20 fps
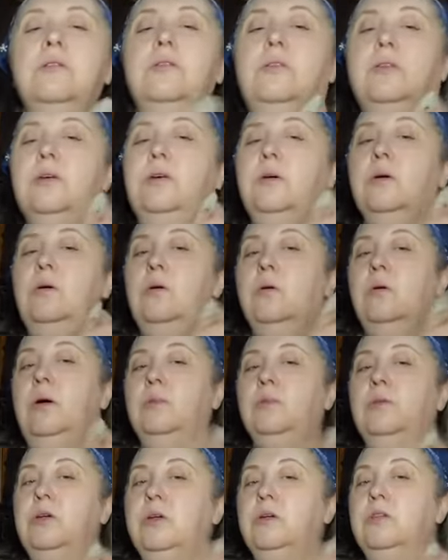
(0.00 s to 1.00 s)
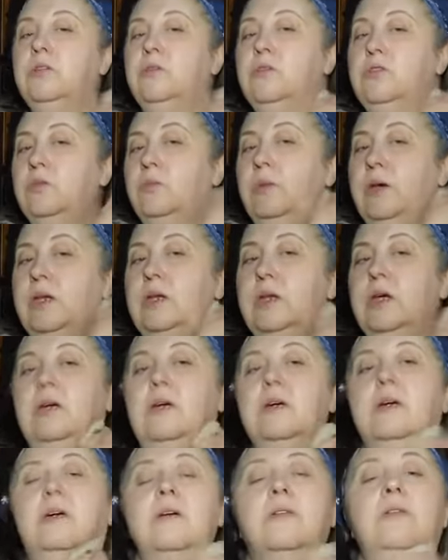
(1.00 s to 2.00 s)
So I'm going to do my
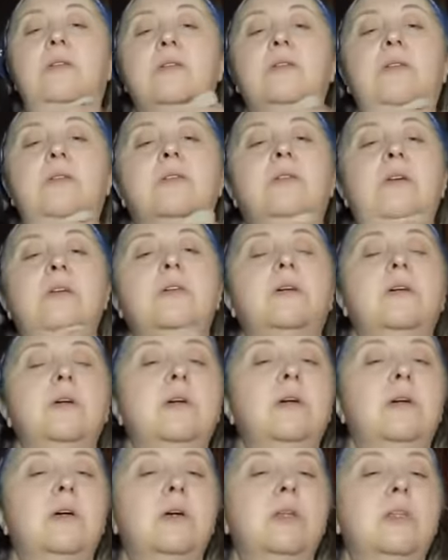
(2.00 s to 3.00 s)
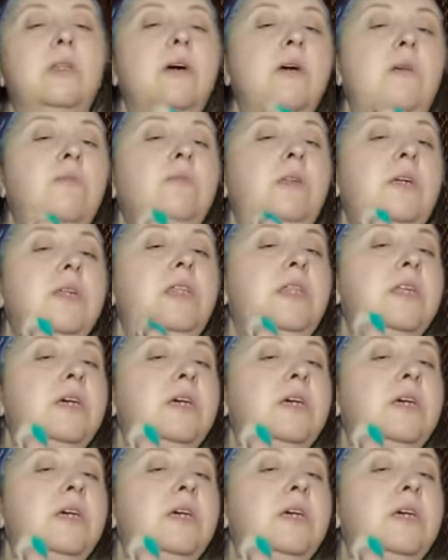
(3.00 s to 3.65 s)
neck. The only